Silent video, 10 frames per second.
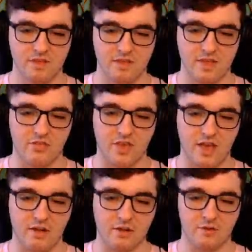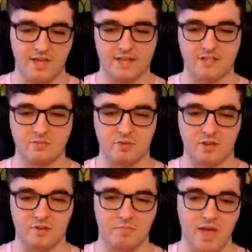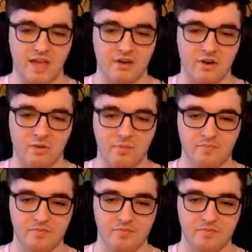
Get the angle. Get the speed. Bang it home.